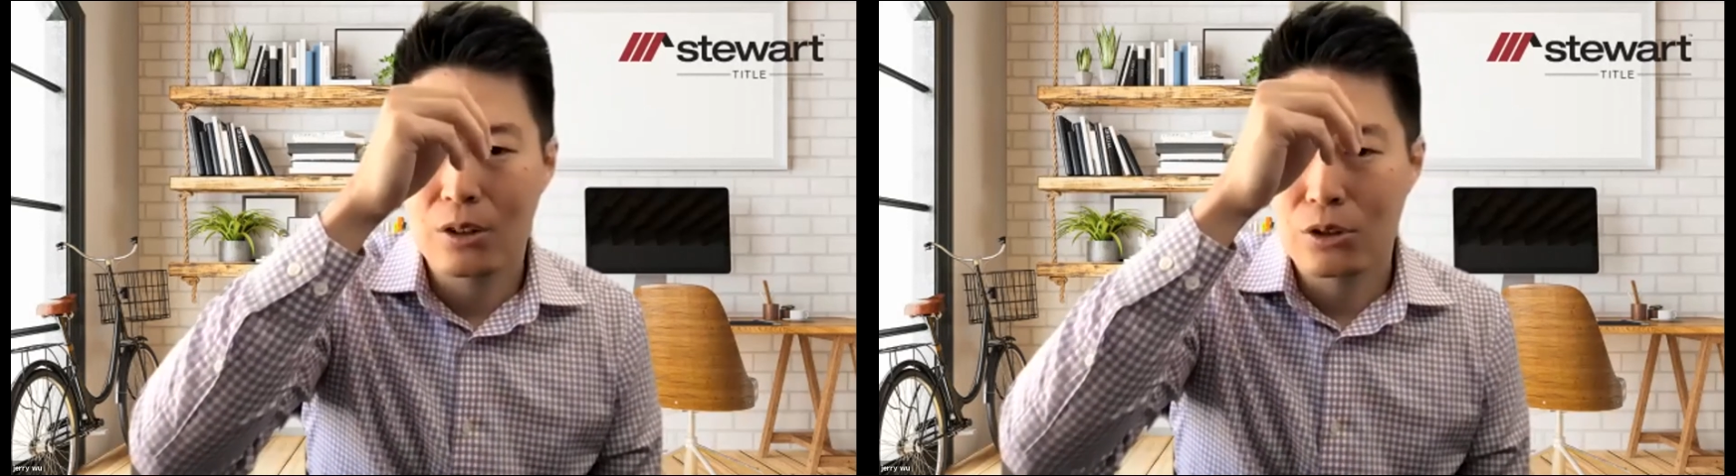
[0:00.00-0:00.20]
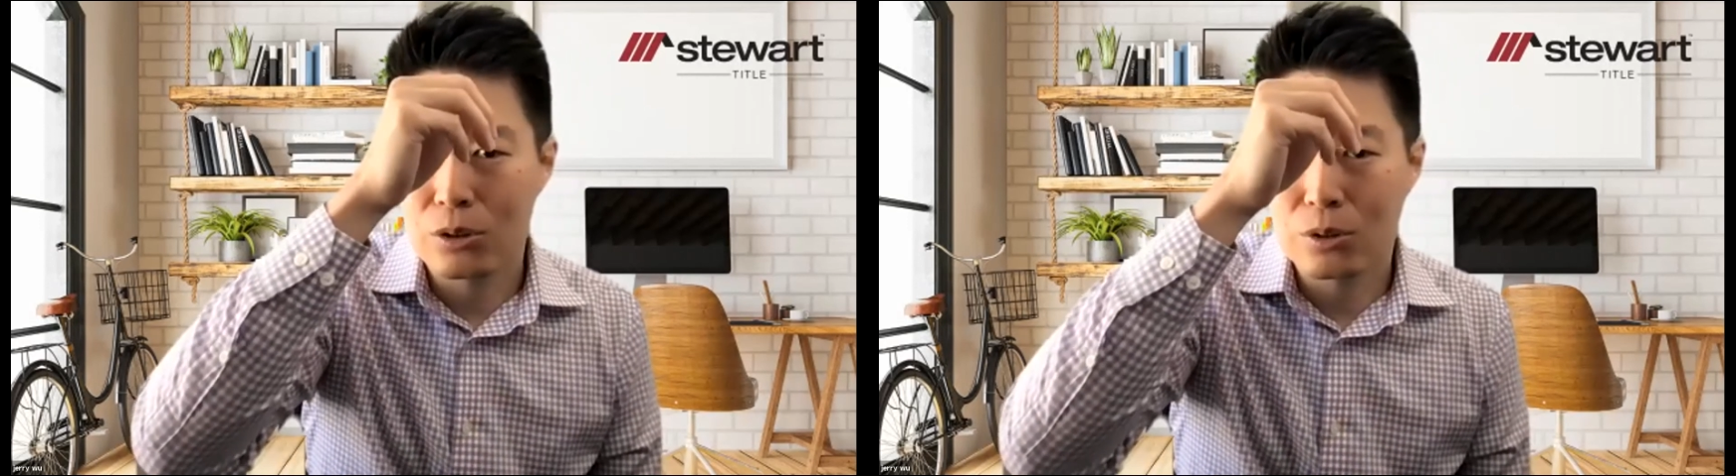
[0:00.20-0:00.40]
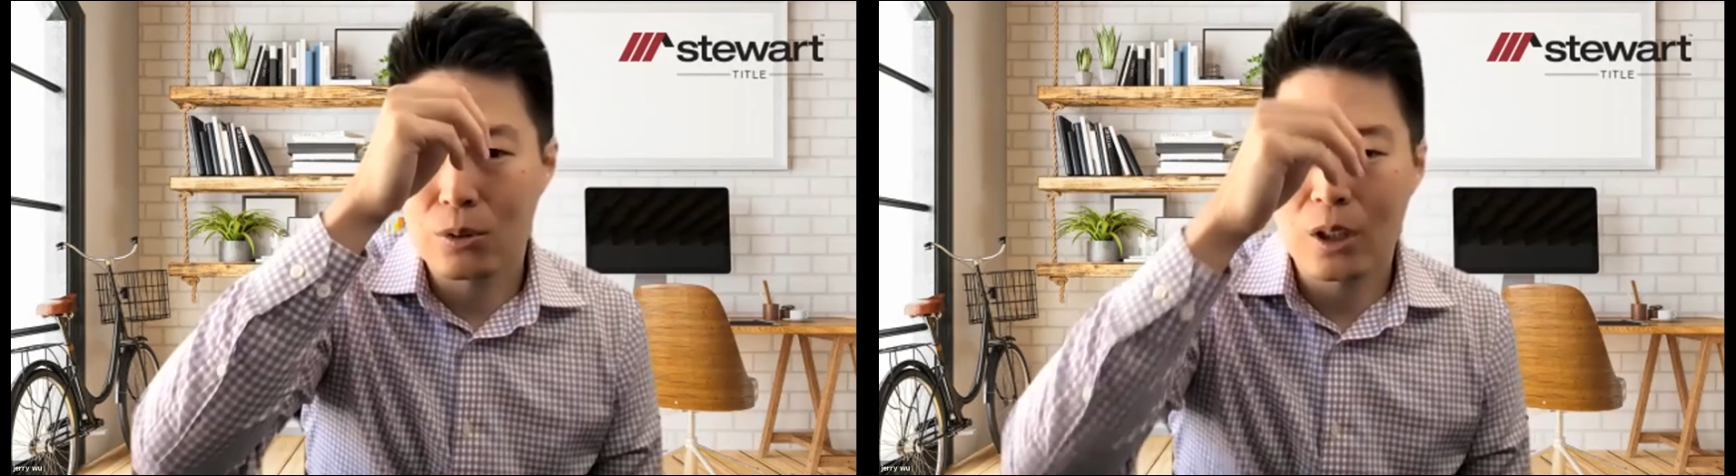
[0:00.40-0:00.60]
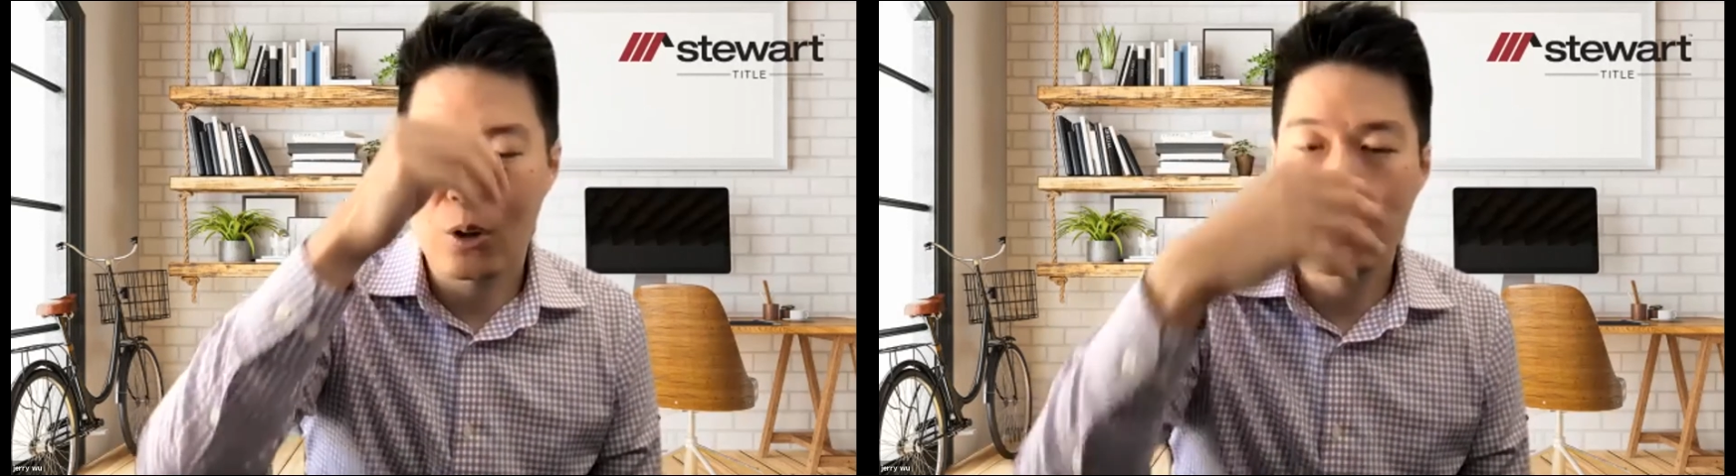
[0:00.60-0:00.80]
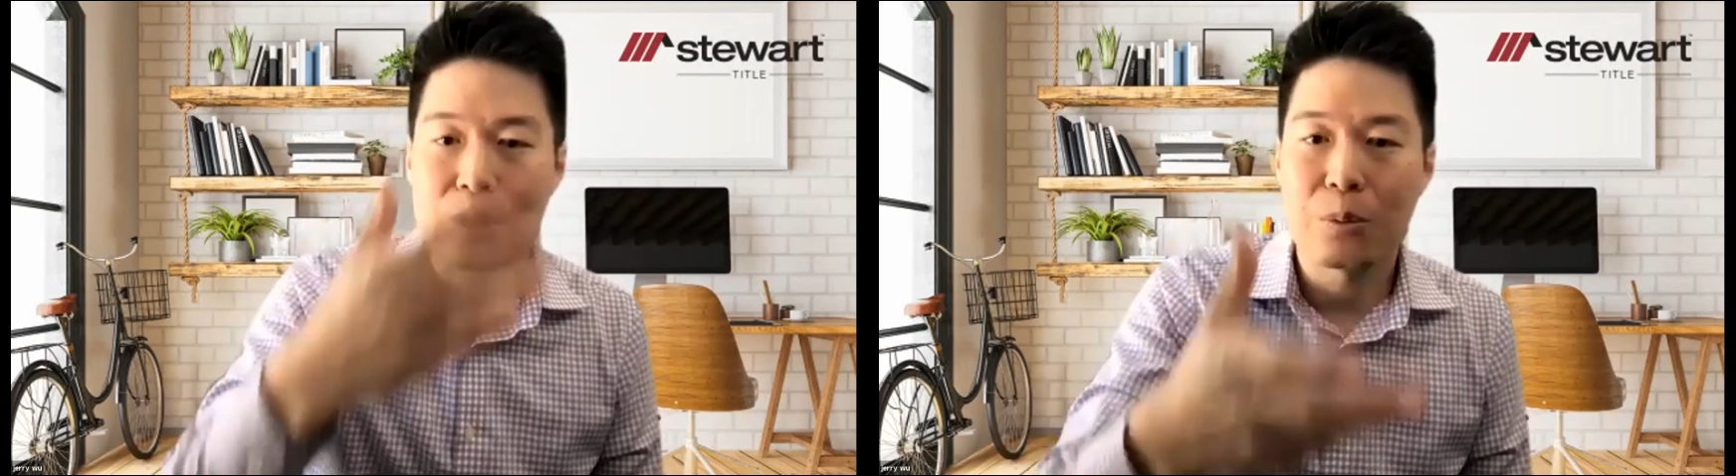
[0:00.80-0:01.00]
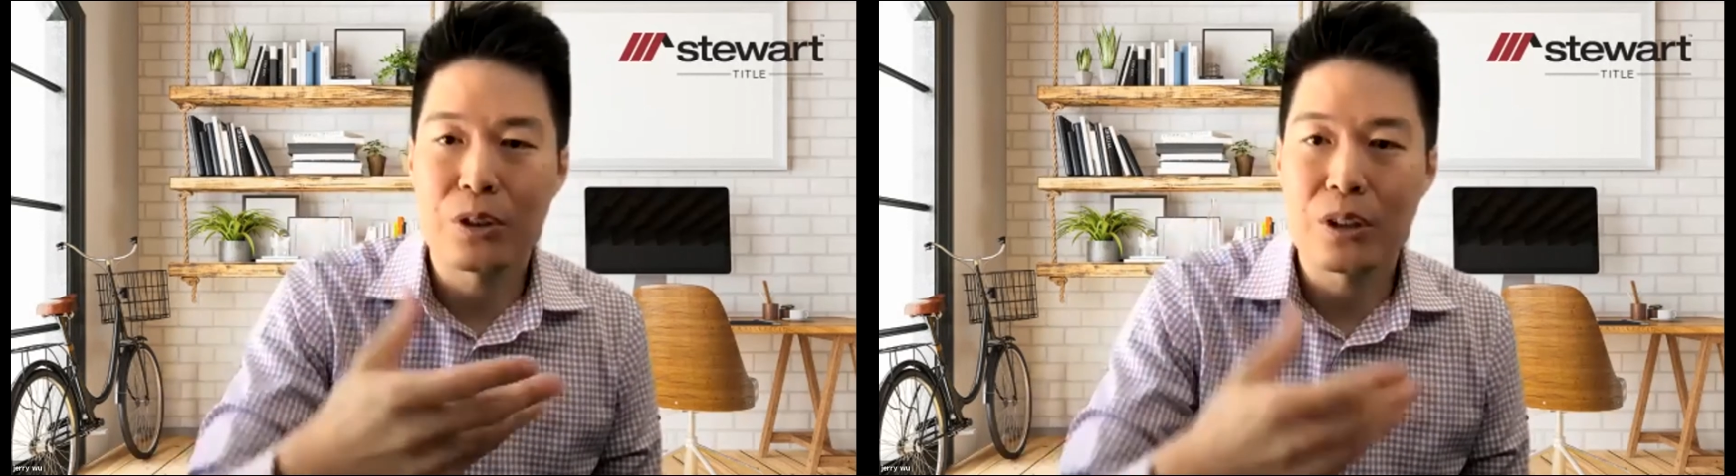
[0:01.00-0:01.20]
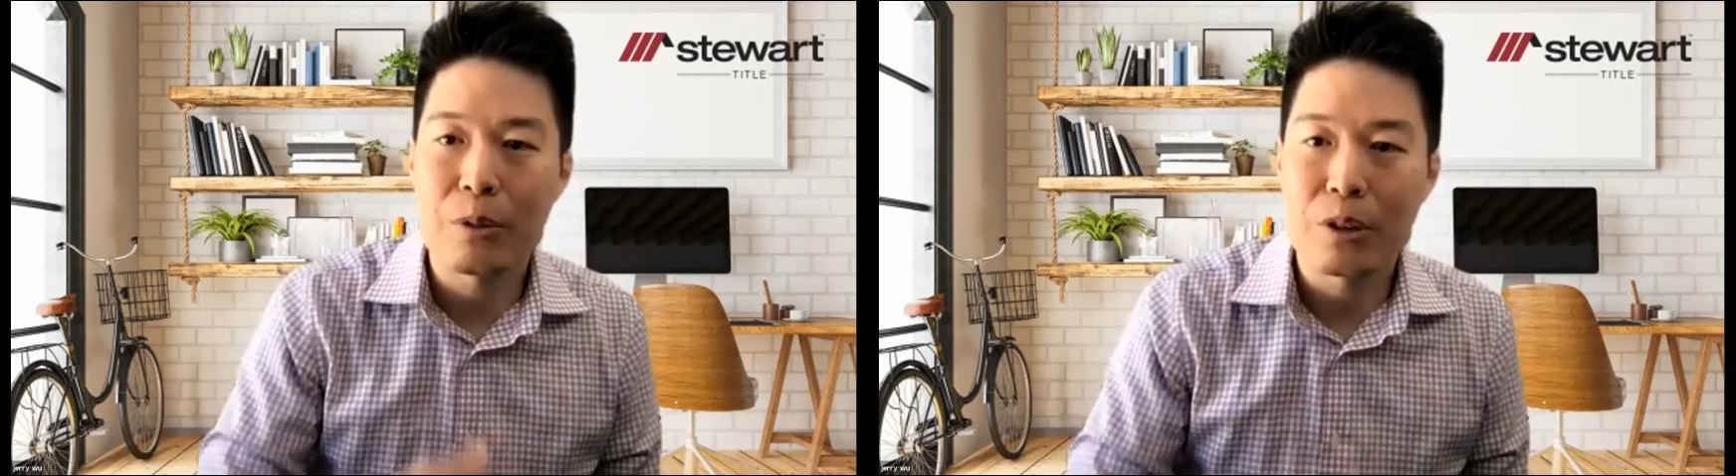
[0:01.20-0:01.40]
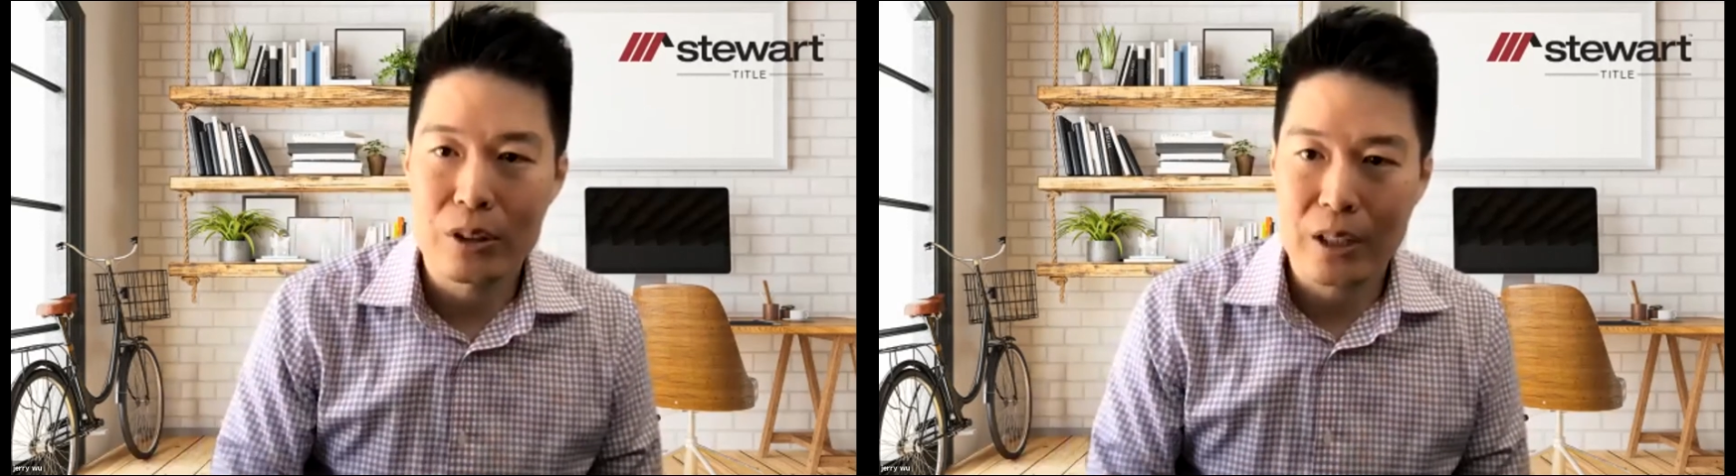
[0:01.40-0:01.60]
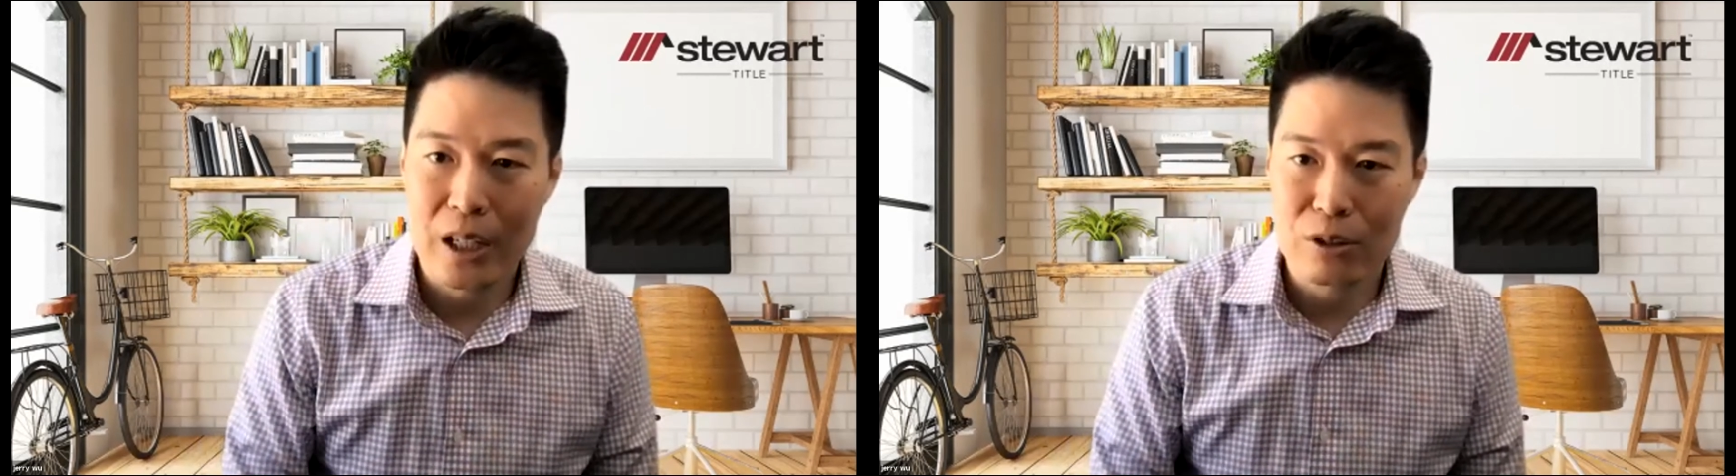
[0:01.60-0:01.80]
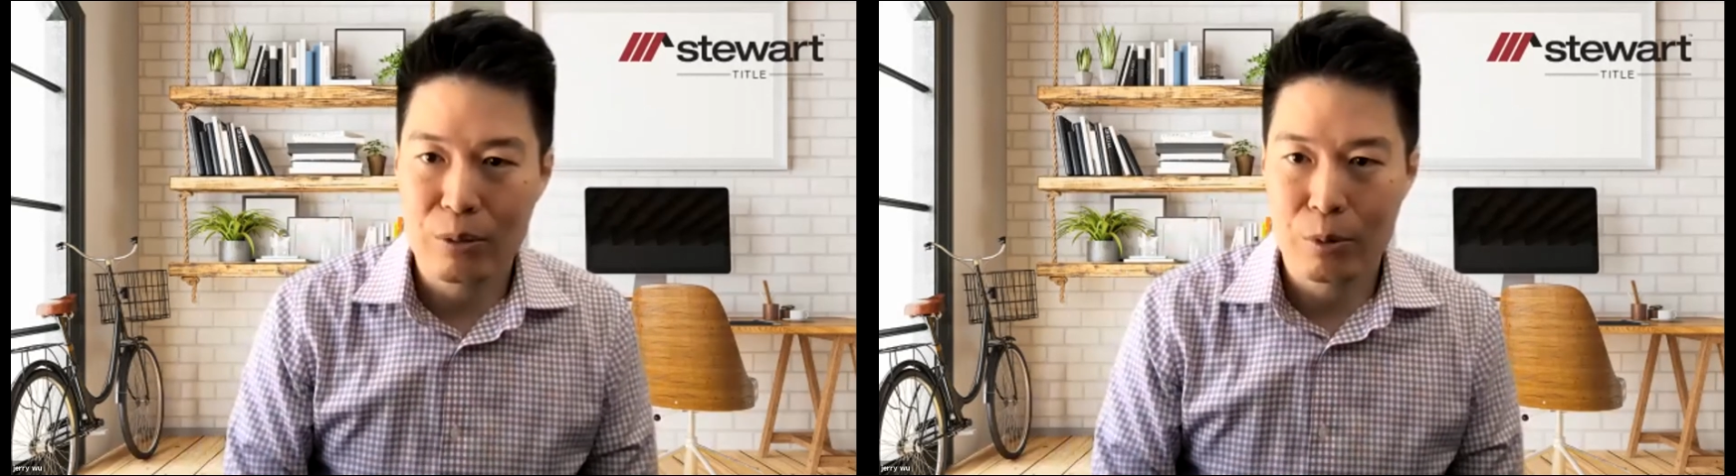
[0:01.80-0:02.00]
to order a preliminary
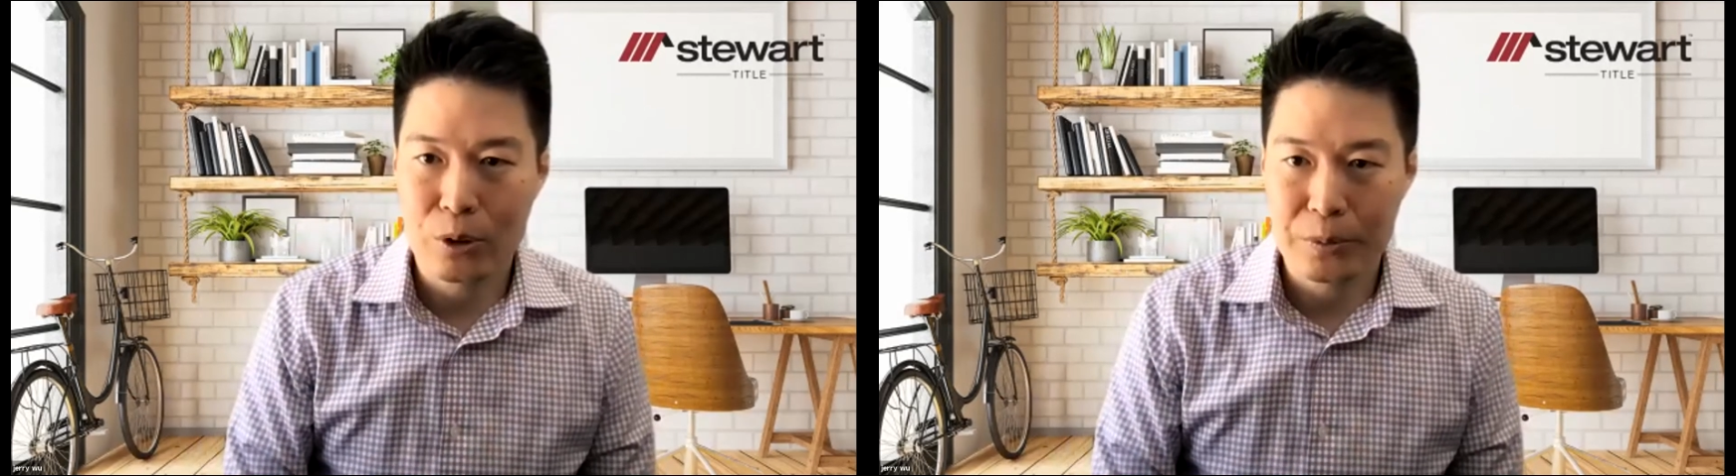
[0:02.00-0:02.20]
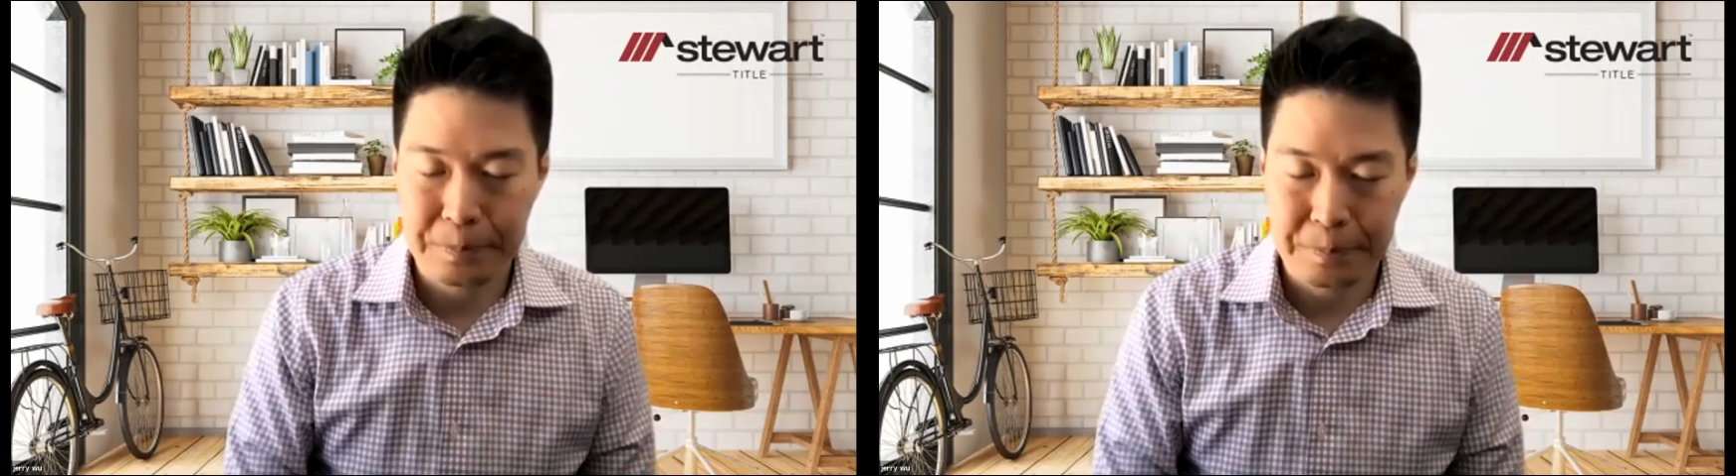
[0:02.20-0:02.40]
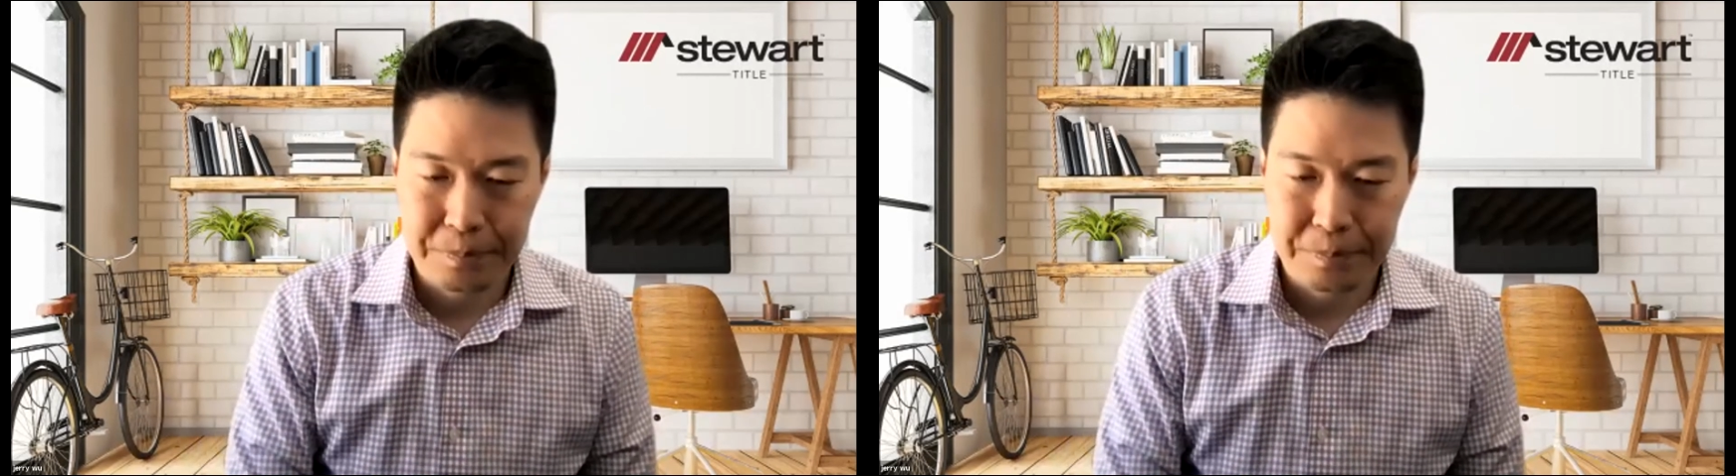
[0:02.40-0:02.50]
title report.